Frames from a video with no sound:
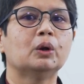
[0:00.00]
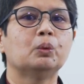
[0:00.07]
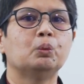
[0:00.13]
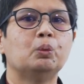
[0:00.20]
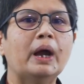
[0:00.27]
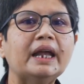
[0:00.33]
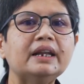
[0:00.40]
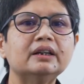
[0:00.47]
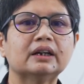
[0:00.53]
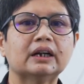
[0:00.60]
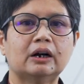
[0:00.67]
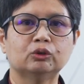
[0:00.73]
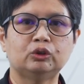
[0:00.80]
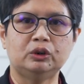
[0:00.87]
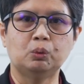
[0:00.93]
When the
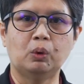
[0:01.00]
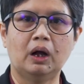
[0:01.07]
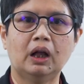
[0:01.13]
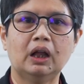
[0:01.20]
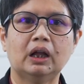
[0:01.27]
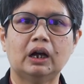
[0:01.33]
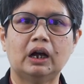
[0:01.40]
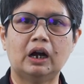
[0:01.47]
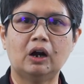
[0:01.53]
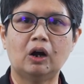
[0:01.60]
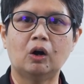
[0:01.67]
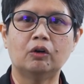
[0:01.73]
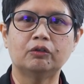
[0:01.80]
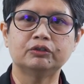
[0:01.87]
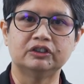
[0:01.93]
cultivar are
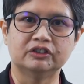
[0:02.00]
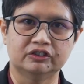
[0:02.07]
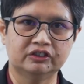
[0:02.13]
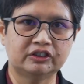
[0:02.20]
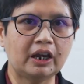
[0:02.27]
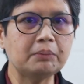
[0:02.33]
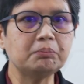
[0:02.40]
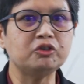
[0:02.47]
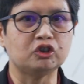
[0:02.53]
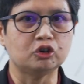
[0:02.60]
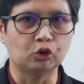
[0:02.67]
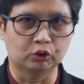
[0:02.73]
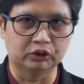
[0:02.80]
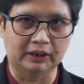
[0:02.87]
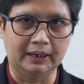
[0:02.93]
of the same
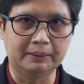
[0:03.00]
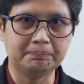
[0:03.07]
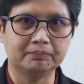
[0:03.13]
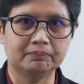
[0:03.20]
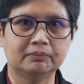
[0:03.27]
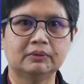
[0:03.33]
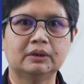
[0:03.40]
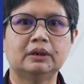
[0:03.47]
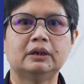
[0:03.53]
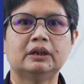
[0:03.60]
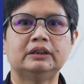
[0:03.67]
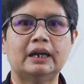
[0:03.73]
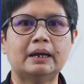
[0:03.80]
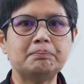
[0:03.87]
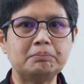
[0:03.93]
genotype,
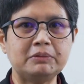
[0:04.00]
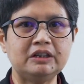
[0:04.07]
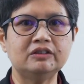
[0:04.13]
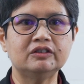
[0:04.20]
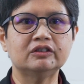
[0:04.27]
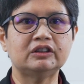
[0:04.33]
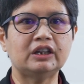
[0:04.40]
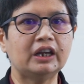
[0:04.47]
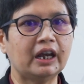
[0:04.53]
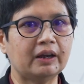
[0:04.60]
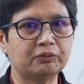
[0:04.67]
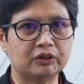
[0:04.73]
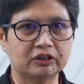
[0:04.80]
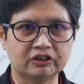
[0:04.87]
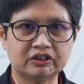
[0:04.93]
that means they
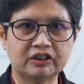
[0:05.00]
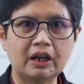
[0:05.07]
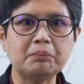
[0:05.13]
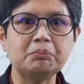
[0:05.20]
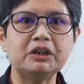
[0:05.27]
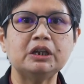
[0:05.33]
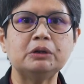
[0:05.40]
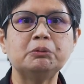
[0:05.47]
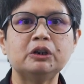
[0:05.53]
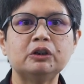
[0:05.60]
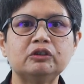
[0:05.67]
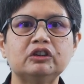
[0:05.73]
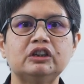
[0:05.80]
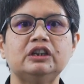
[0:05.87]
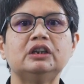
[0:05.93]
have the same
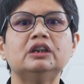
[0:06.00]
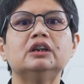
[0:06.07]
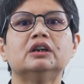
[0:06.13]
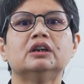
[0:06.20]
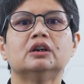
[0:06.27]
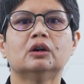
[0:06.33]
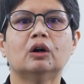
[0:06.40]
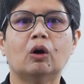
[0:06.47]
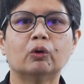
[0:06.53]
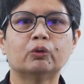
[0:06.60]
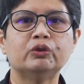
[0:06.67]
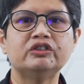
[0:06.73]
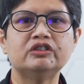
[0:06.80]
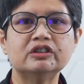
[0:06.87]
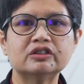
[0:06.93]
immunity or
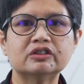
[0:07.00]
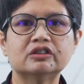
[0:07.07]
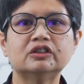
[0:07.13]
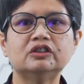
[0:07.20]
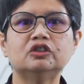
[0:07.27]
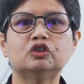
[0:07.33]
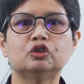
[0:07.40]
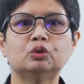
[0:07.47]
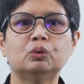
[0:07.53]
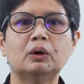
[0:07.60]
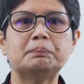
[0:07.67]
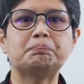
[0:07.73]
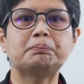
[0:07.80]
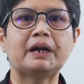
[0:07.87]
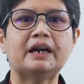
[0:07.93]
resistance
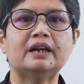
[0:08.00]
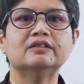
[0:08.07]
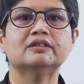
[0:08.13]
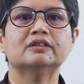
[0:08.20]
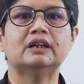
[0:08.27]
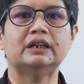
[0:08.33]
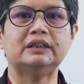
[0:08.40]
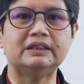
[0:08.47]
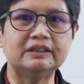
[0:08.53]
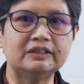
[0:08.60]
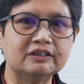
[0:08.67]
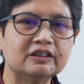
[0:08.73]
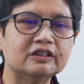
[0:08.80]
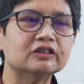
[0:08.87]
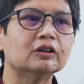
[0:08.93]
toward pests and
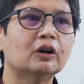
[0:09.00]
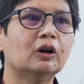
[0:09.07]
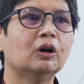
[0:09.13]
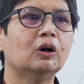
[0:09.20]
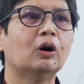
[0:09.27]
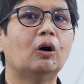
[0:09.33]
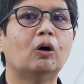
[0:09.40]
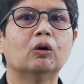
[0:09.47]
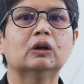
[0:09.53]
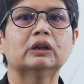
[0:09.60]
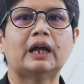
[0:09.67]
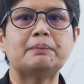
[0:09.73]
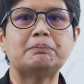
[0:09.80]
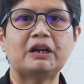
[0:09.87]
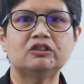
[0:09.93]
disease or
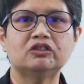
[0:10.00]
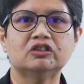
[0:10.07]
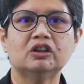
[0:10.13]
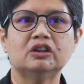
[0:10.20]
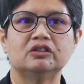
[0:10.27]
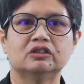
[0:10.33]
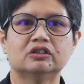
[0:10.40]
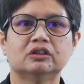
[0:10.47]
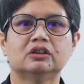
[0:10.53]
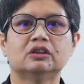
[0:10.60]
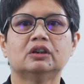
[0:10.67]
climate change.